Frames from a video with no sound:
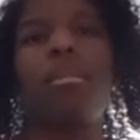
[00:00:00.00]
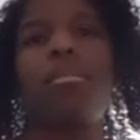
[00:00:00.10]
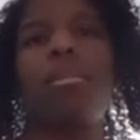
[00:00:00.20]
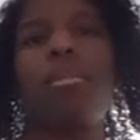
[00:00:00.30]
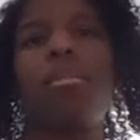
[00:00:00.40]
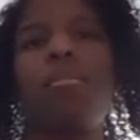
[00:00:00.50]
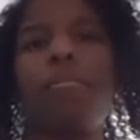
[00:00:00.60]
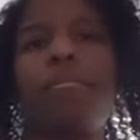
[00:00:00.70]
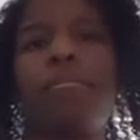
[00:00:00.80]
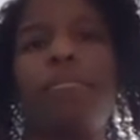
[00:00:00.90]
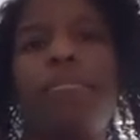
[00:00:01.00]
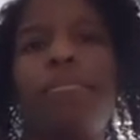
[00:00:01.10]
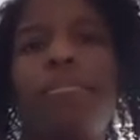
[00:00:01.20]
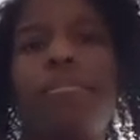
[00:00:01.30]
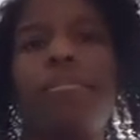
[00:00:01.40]
So,
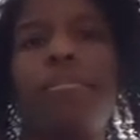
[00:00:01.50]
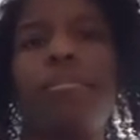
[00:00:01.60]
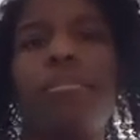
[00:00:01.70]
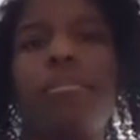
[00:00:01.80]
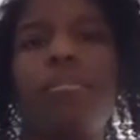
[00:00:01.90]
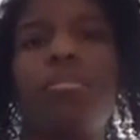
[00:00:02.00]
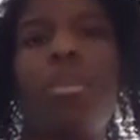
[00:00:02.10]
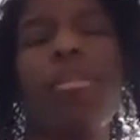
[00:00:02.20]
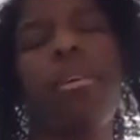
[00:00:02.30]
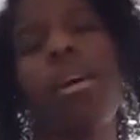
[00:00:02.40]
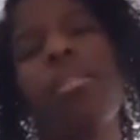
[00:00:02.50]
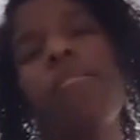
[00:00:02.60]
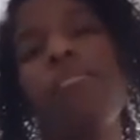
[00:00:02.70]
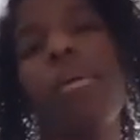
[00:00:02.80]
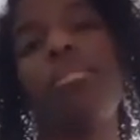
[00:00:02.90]
one thing I
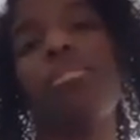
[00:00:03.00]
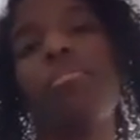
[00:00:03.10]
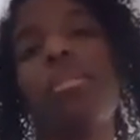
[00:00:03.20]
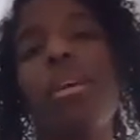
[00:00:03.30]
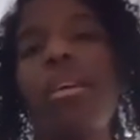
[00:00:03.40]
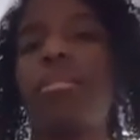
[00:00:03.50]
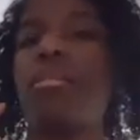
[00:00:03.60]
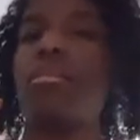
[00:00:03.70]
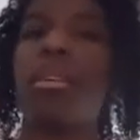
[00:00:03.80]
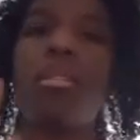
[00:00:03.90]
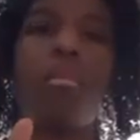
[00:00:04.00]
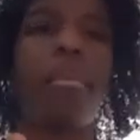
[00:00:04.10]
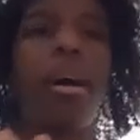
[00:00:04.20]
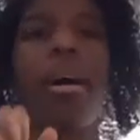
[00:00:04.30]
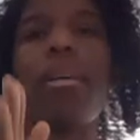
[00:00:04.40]
love about Geminis is they don't
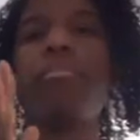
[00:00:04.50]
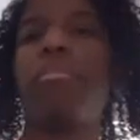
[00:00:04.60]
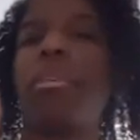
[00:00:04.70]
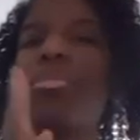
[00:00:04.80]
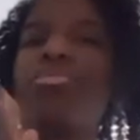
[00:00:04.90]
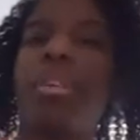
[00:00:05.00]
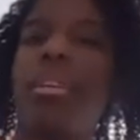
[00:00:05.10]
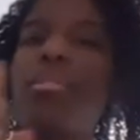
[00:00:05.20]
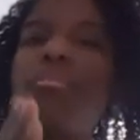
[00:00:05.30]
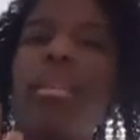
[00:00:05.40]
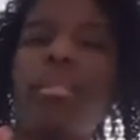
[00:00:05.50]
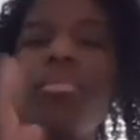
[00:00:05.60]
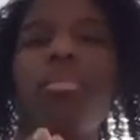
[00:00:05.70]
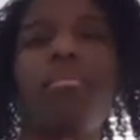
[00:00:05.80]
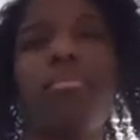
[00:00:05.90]
mind being straight, direct, and
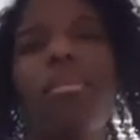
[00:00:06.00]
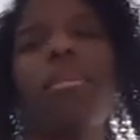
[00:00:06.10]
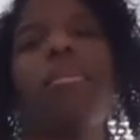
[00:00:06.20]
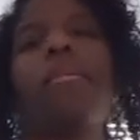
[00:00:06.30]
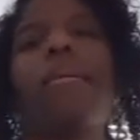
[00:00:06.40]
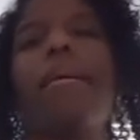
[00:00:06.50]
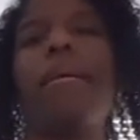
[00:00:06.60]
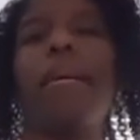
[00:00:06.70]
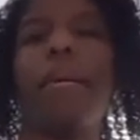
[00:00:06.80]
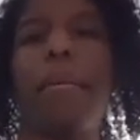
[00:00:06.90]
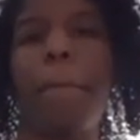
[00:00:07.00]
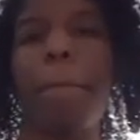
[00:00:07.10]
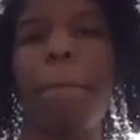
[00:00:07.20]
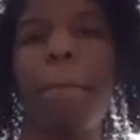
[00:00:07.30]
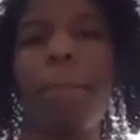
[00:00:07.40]
to the point. Um,
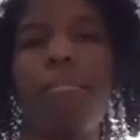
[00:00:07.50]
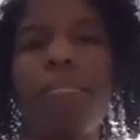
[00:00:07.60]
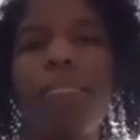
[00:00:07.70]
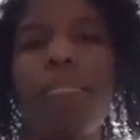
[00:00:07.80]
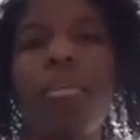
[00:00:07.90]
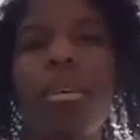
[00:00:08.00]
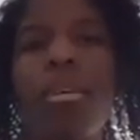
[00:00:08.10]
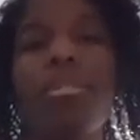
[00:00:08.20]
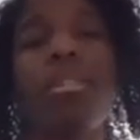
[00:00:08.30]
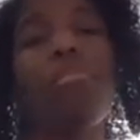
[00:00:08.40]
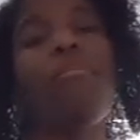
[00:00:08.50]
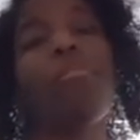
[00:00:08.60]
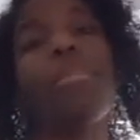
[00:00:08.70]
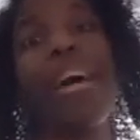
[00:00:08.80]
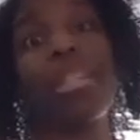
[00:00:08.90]
some of
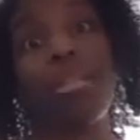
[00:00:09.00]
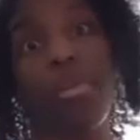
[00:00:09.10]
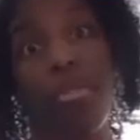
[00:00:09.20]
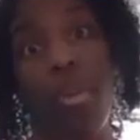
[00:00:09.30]
them like to be